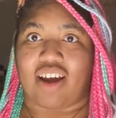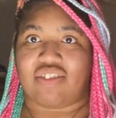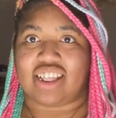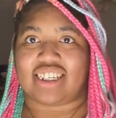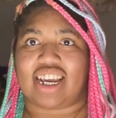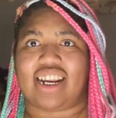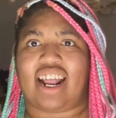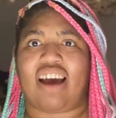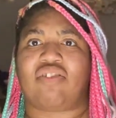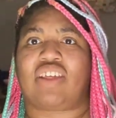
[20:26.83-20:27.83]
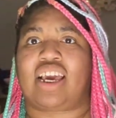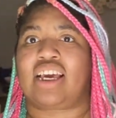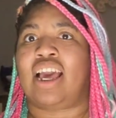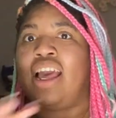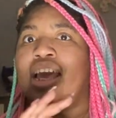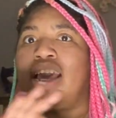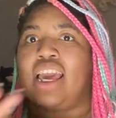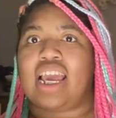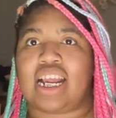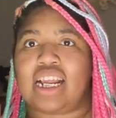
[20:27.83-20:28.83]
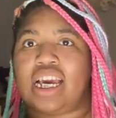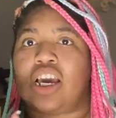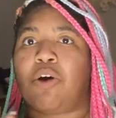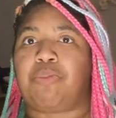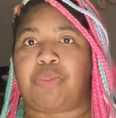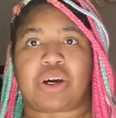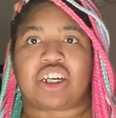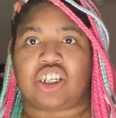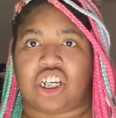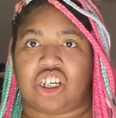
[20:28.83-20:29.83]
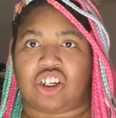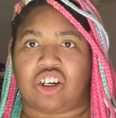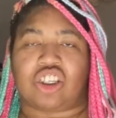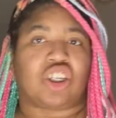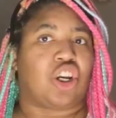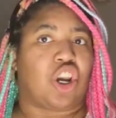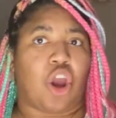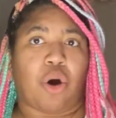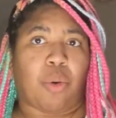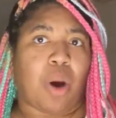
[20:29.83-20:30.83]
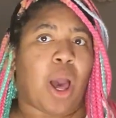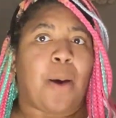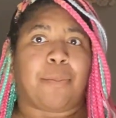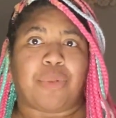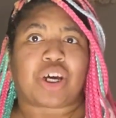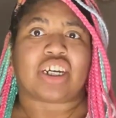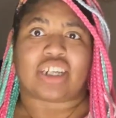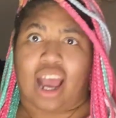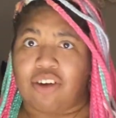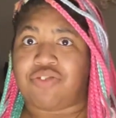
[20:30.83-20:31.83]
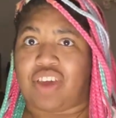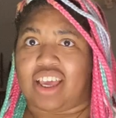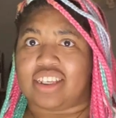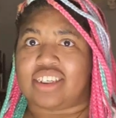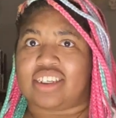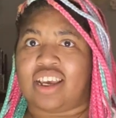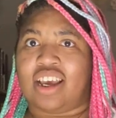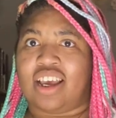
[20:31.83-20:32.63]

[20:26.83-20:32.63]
I realized I didn't have, like, any bookish t-shirts. No bookish outfits.